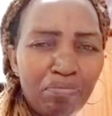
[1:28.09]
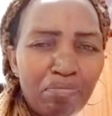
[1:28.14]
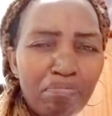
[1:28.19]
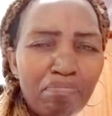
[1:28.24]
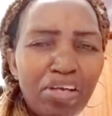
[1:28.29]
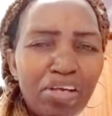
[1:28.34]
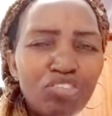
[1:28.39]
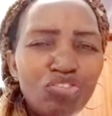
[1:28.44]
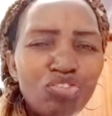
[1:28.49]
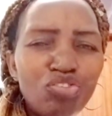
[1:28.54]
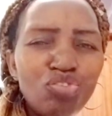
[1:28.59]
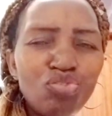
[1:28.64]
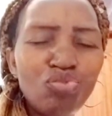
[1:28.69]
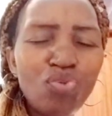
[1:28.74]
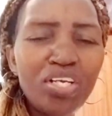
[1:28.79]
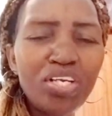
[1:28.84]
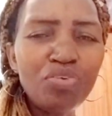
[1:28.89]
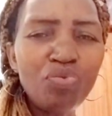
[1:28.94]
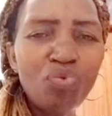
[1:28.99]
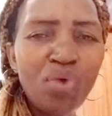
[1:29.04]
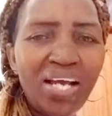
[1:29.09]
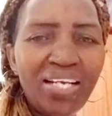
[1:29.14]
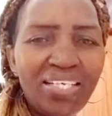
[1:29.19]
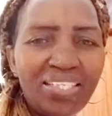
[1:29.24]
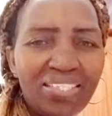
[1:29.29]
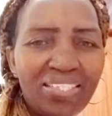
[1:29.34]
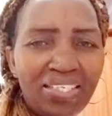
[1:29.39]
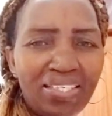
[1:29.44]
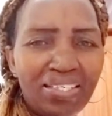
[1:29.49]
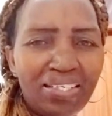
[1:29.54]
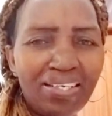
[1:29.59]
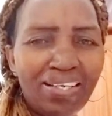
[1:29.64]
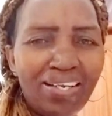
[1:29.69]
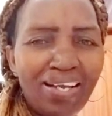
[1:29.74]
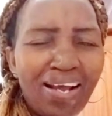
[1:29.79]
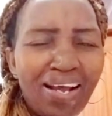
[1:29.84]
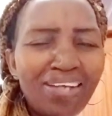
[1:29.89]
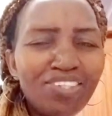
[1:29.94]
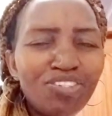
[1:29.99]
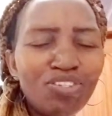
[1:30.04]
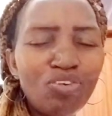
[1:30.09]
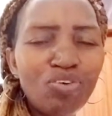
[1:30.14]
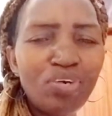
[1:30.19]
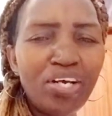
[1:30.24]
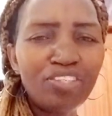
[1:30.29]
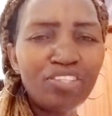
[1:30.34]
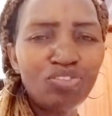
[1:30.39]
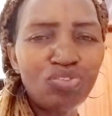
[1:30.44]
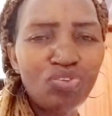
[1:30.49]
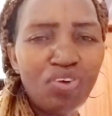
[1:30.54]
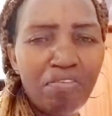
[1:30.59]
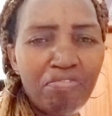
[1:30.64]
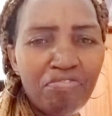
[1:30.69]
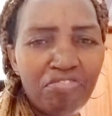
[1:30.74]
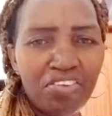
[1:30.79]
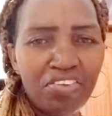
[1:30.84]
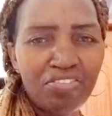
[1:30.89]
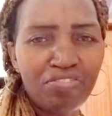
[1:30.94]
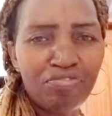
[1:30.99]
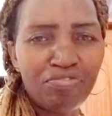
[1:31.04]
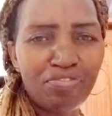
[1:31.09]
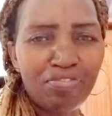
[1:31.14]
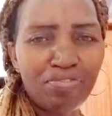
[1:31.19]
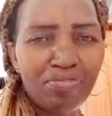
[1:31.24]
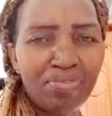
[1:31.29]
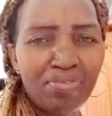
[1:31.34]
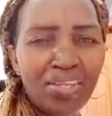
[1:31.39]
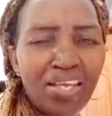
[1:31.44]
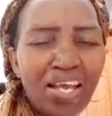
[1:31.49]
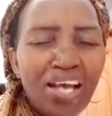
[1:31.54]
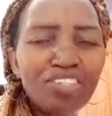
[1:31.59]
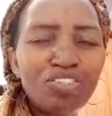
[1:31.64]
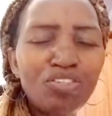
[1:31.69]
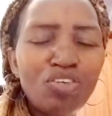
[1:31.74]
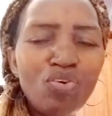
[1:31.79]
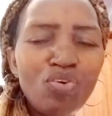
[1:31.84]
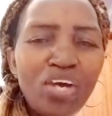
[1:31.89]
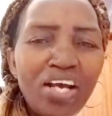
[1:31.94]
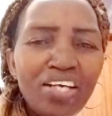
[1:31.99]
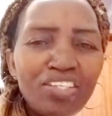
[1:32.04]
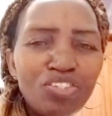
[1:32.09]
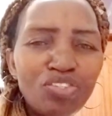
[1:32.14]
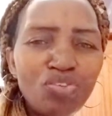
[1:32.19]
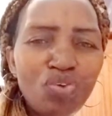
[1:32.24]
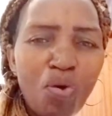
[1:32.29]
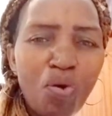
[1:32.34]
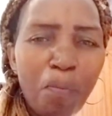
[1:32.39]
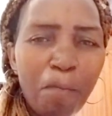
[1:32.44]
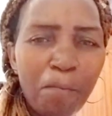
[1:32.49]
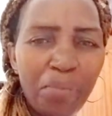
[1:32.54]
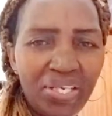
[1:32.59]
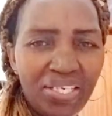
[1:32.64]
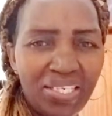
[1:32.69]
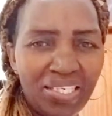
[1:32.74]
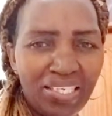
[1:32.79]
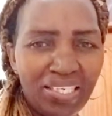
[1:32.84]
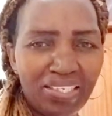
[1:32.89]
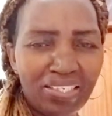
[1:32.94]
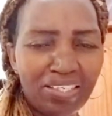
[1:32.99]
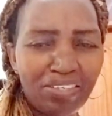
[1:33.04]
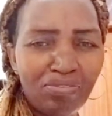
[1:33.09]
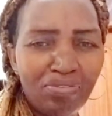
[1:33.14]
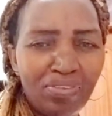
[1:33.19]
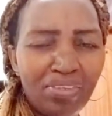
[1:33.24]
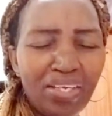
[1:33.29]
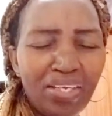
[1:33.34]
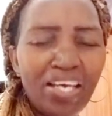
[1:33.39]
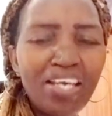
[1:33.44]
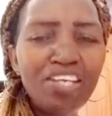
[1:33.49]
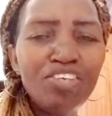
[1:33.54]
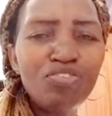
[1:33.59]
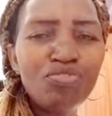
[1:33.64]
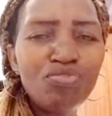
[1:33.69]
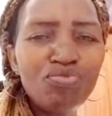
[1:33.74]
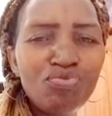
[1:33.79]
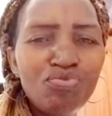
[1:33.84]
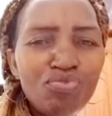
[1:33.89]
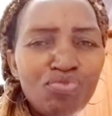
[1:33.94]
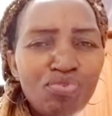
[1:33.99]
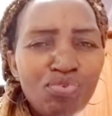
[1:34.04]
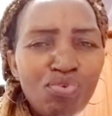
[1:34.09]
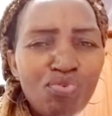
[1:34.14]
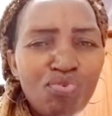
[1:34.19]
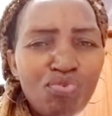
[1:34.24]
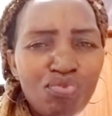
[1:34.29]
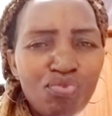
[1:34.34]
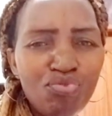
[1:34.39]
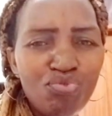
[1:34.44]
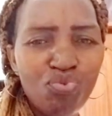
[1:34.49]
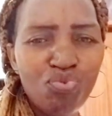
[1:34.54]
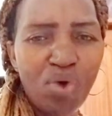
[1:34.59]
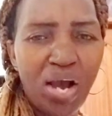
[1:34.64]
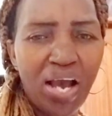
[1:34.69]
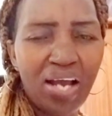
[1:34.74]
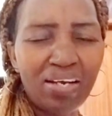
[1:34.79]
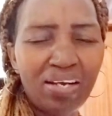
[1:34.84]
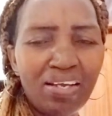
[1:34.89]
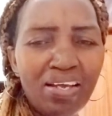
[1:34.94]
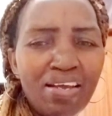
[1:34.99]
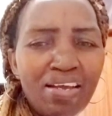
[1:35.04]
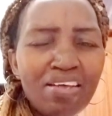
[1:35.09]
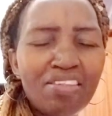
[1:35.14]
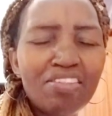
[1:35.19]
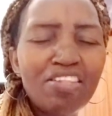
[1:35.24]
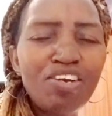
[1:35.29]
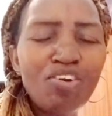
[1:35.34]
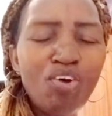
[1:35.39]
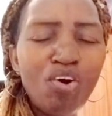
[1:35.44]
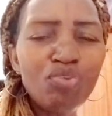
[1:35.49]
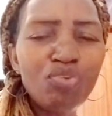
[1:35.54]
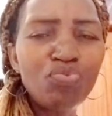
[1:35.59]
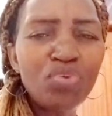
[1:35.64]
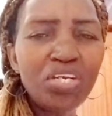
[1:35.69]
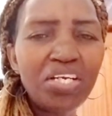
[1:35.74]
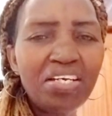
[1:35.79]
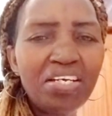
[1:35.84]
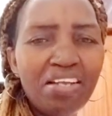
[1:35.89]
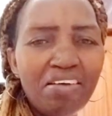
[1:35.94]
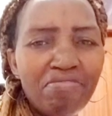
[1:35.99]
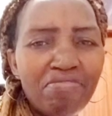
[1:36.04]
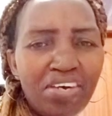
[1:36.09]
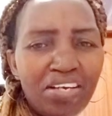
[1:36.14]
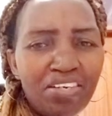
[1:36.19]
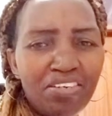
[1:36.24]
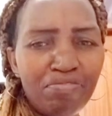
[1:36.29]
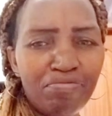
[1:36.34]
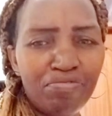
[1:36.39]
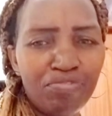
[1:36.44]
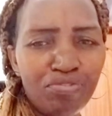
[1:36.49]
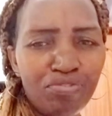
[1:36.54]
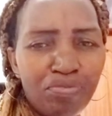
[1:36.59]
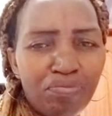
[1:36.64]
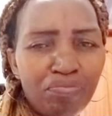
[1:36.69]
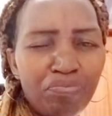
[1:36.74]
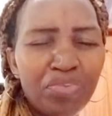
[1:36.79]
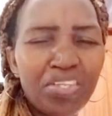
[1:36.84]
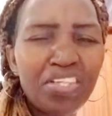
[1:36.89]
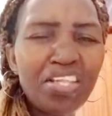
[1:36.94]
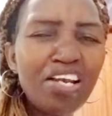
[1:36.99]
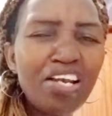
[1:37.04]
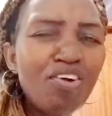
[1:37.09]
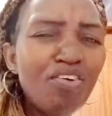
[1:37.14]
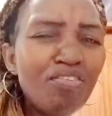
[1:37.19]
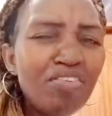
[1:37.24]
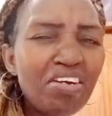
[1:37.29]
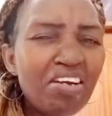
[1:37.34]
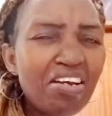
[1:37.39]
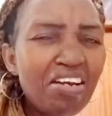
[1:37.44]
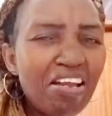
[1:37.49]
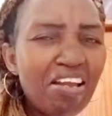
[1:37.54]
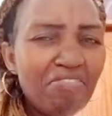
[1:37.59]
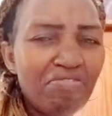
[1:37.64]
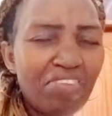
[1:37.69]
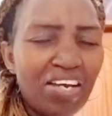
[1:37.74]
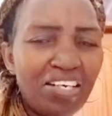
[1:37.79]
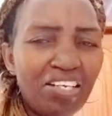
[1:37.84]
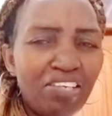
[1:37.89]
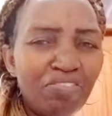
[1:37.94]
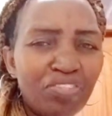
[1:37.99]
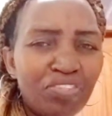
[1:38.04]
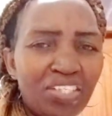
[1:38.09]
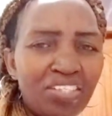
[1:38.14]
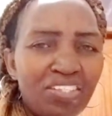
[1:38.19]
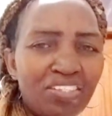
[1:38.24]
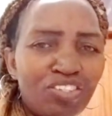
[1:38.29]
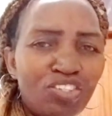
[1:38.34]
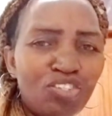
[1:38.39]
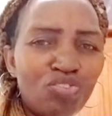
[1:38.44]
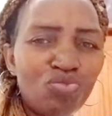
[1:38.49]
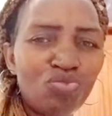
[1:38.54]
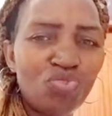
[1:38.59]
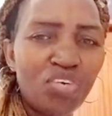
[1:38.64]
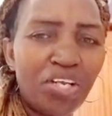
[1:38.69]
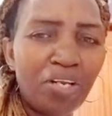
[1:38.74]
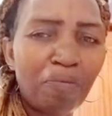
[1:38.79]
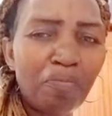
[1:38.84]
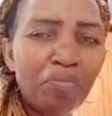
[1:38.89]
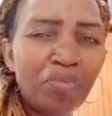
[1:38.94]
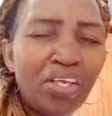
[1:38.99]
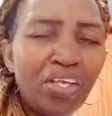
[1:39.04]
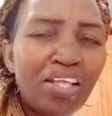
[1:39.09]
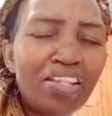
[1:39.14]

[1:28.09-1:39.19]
But surely one day, as long as you are faithful, as long as you are obedient, and you know who you are, the Lord will never leave you. The Lord never leaves his children.